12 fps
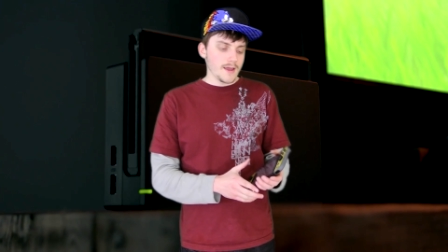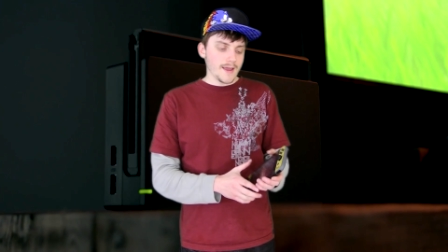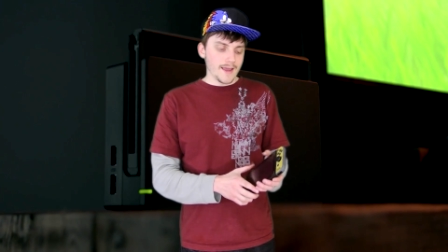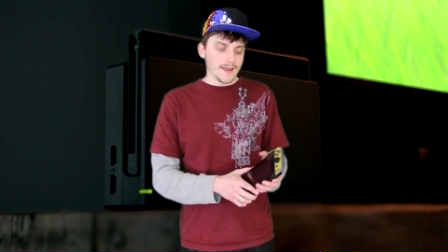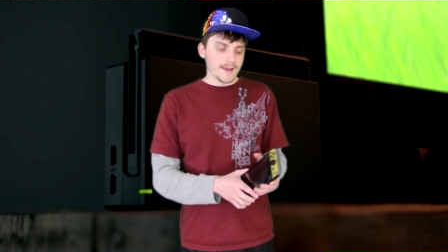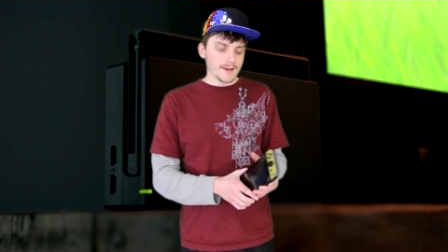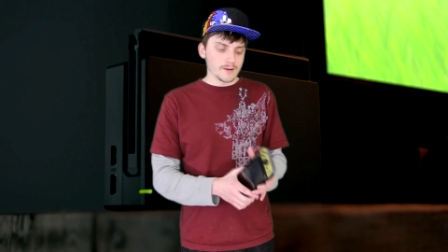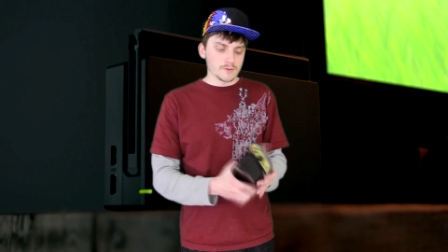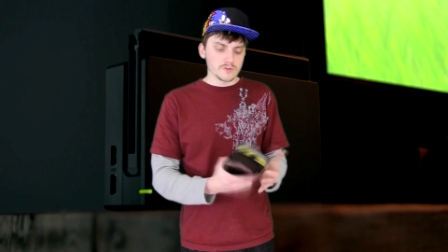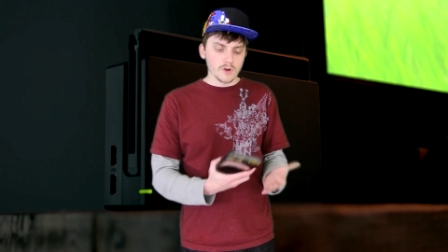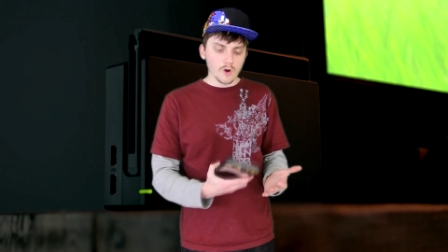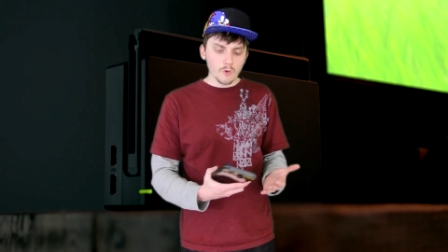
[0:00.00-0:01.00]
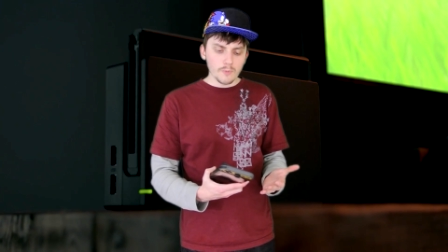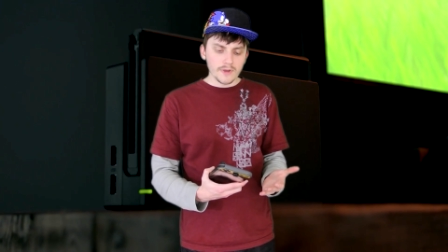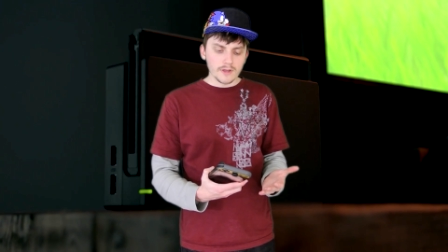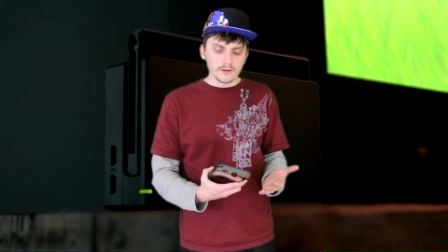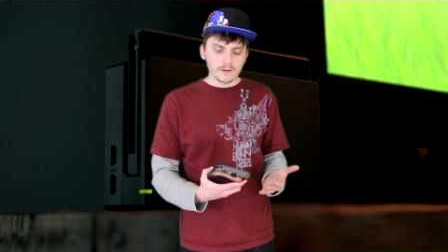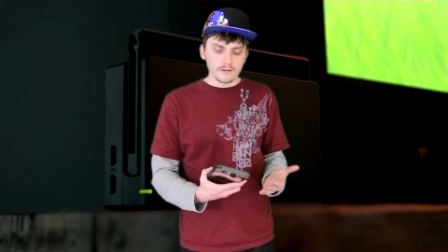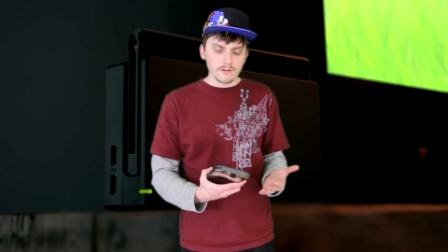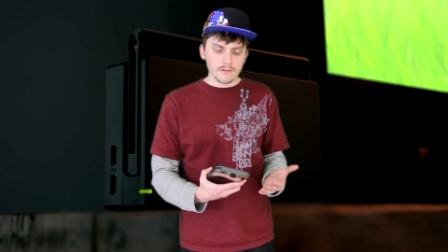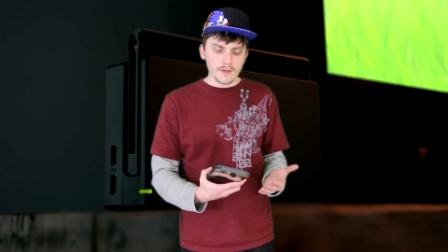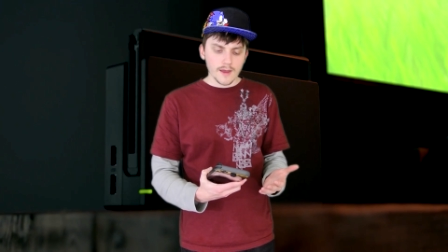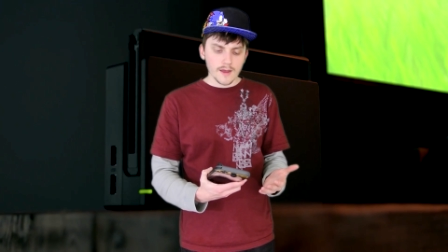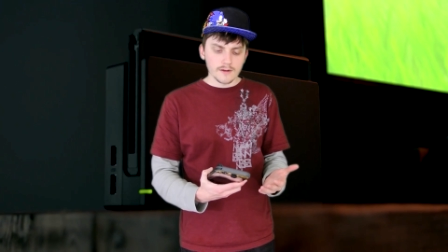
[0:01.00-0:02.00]
And I was hoping
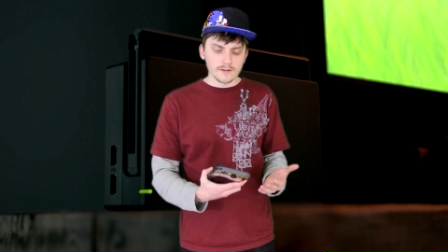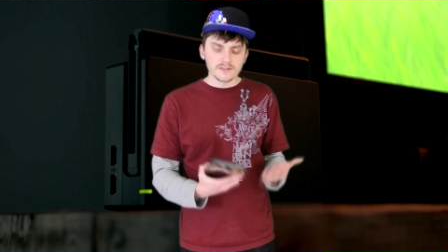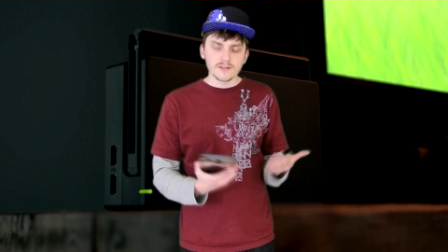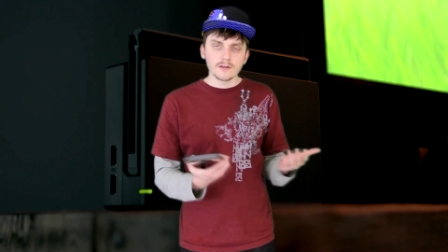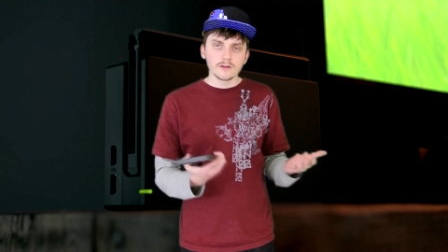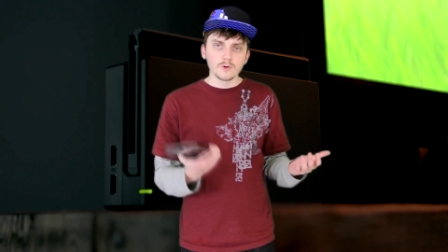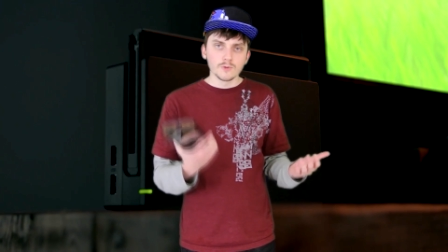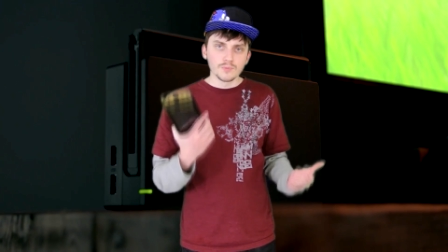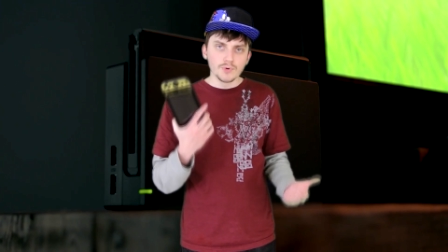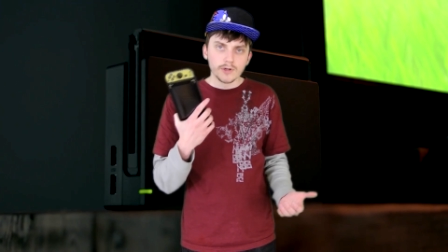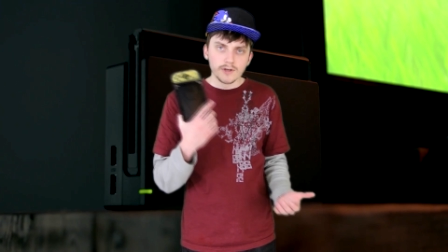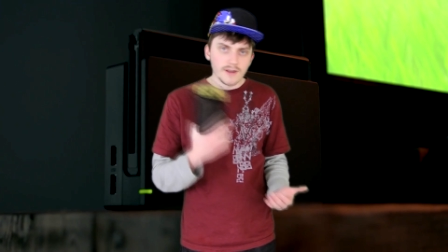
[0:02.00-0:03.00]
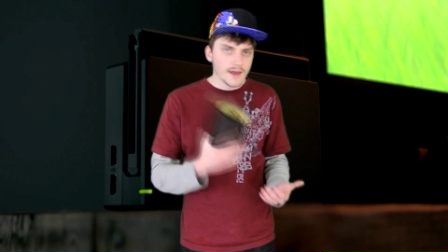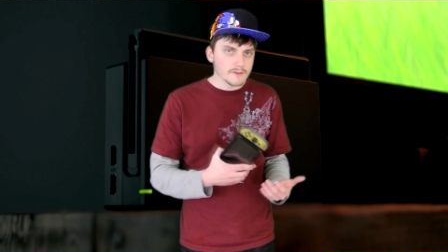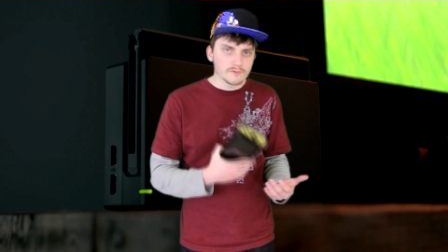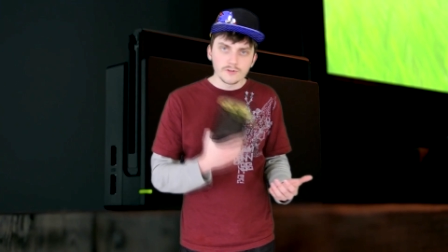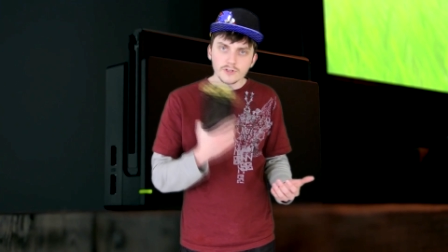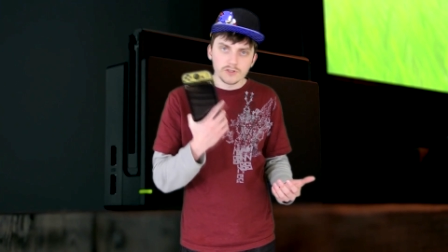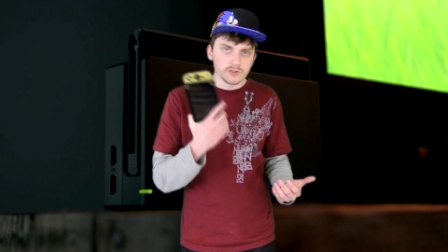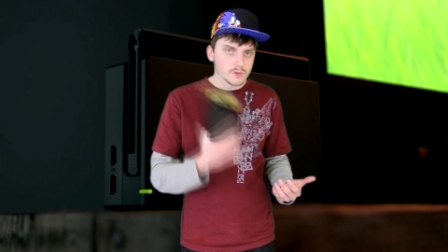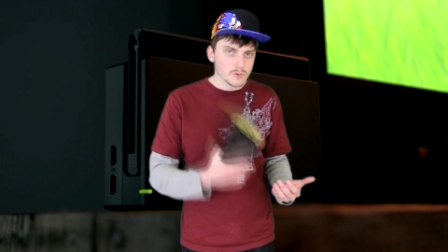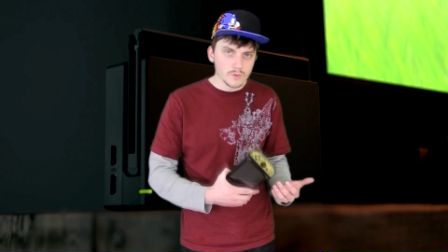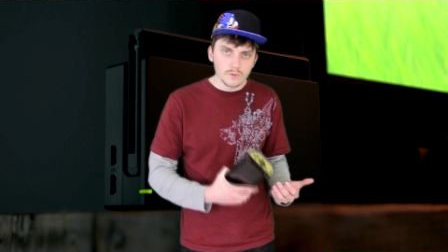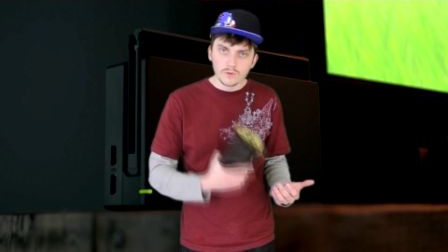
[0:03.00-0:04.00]
that Nintendo would put Netflix,
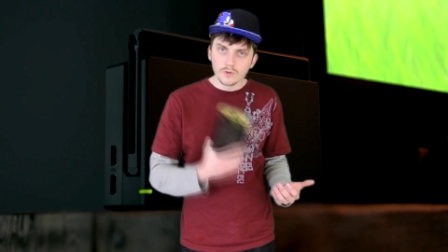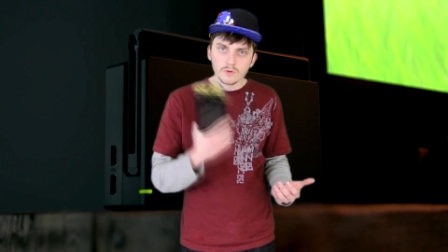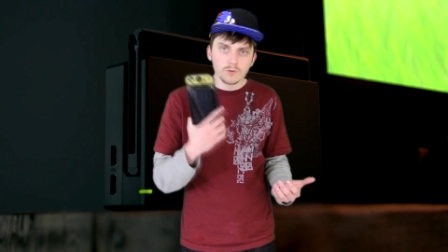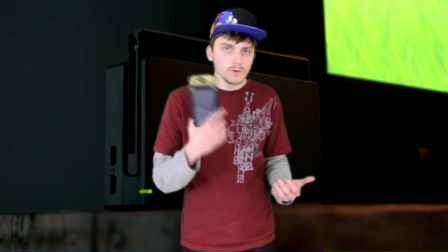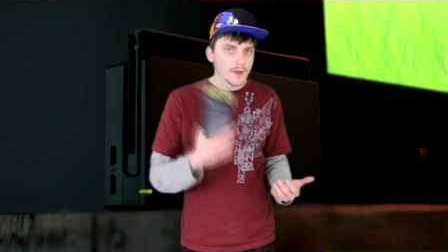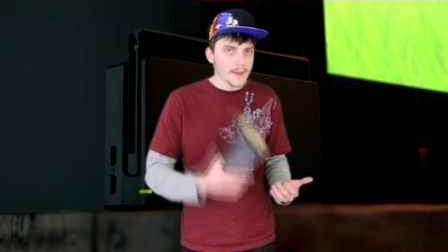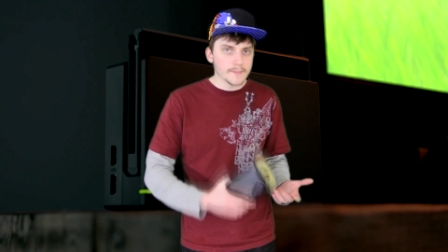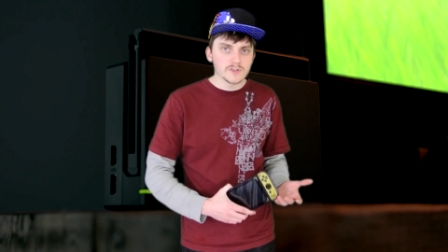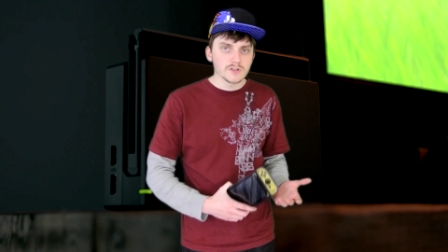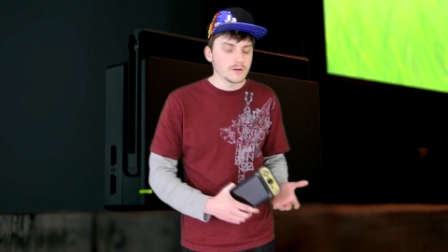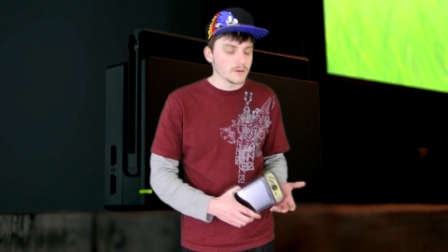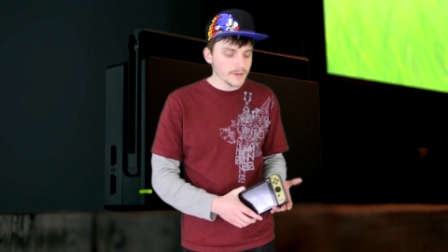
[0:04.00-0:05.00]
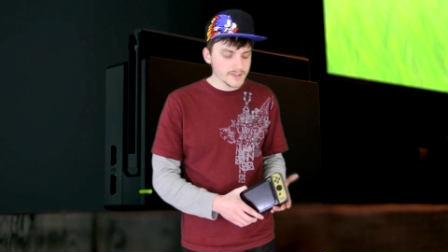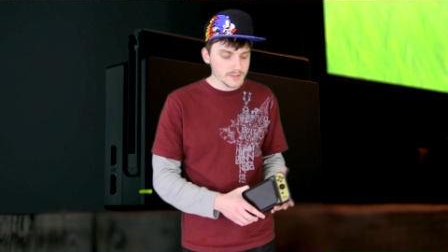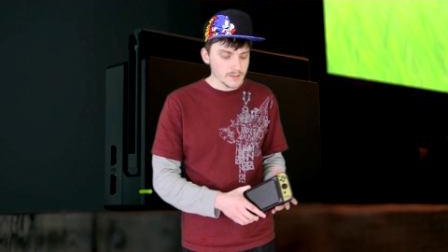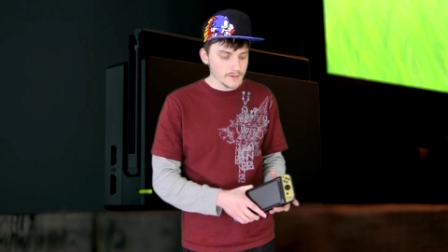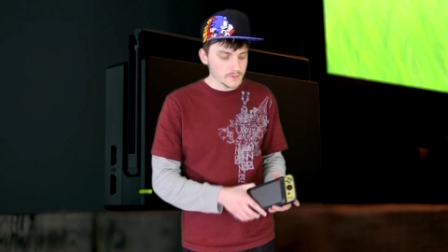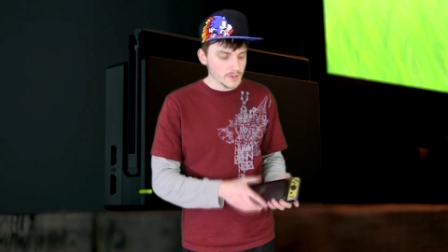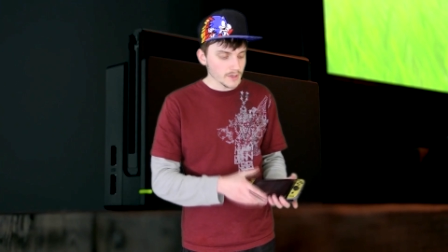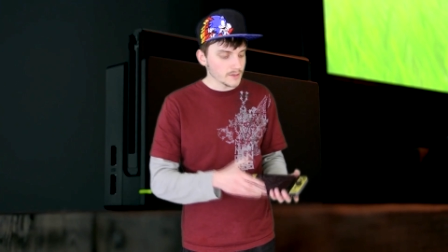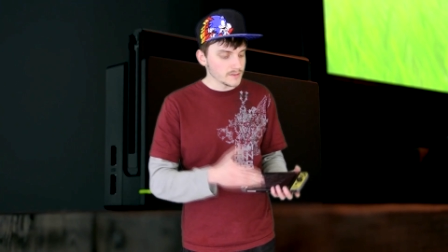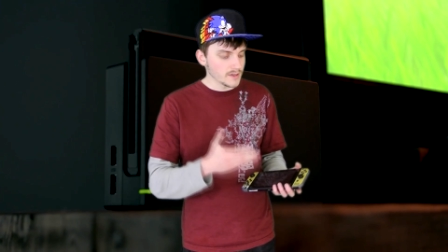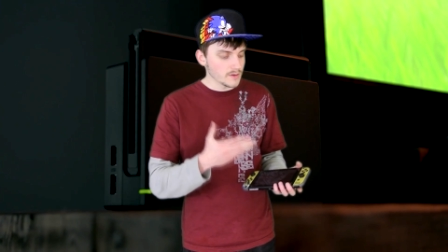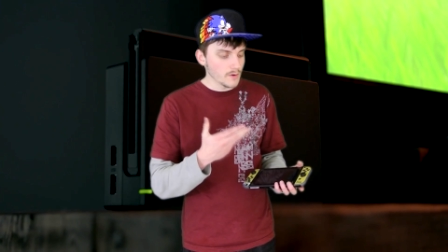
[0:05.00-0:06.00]
Hulu, Amazon, all that stuff so I
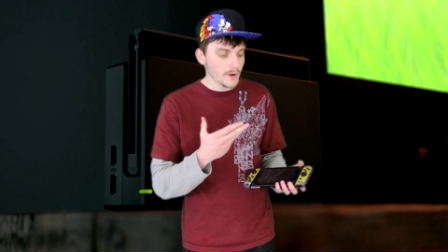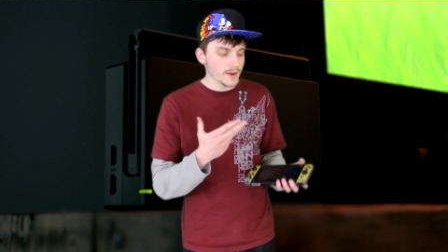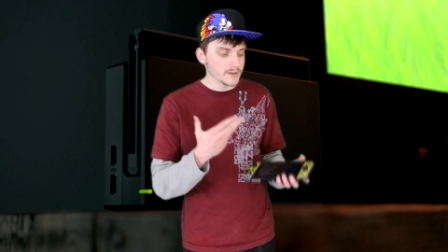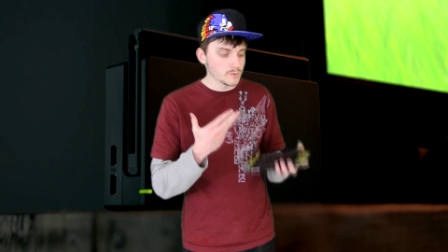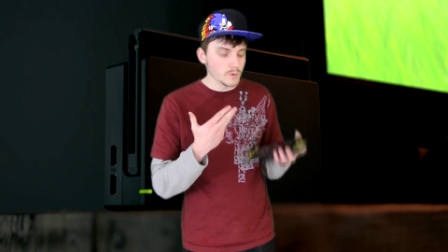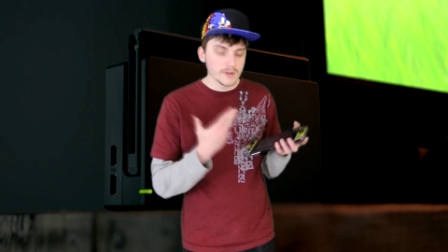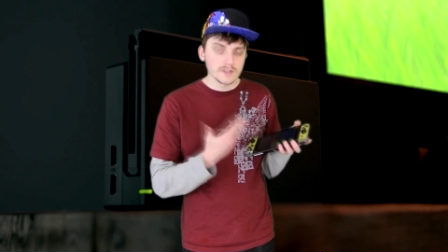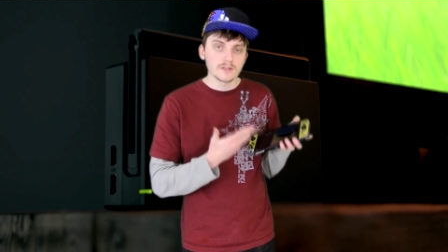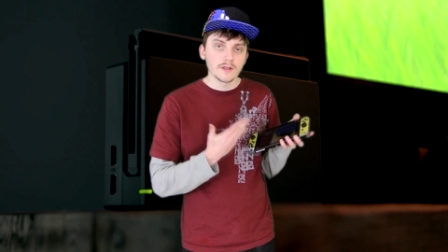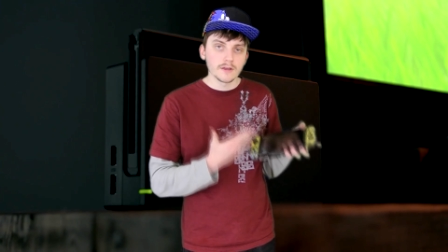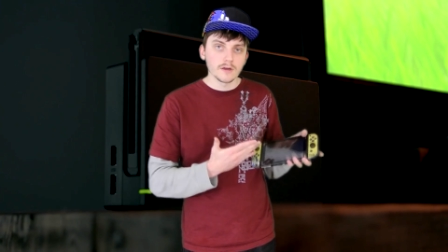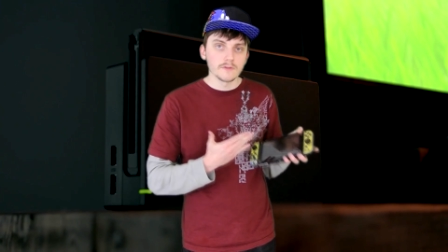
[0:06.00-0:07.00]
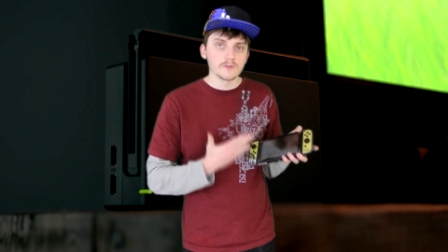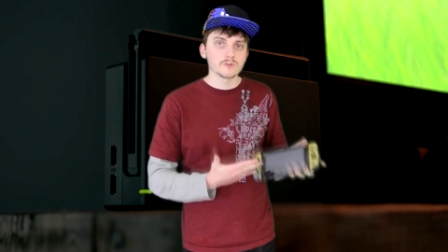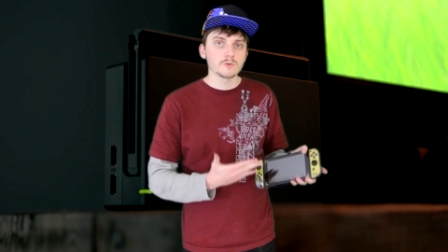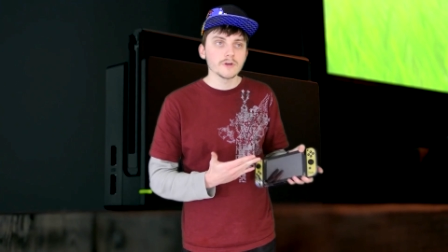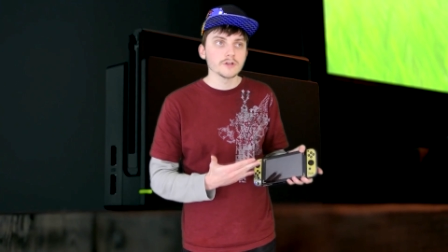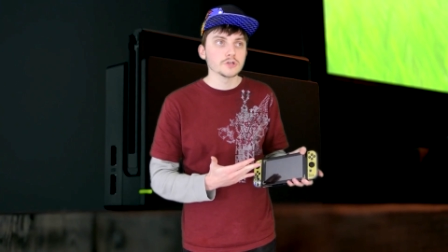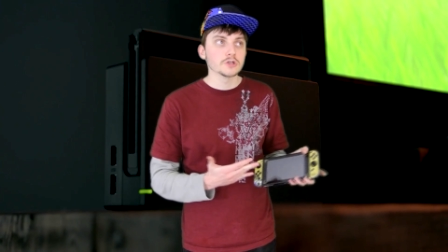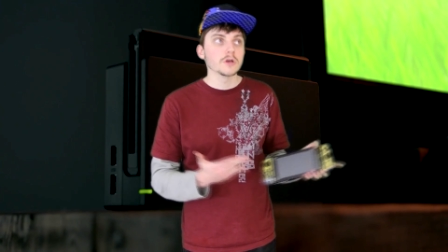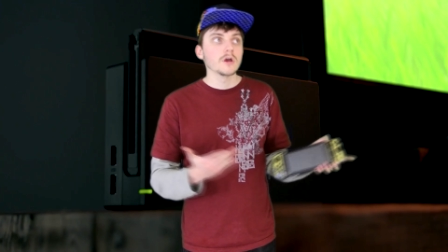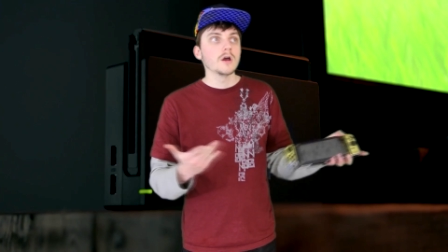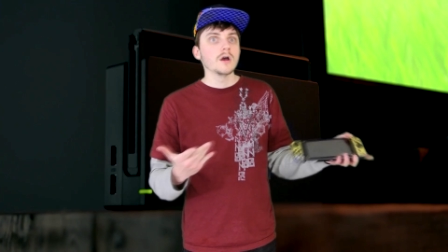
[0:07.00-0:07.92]
could tell you guys what it's like on the Switch.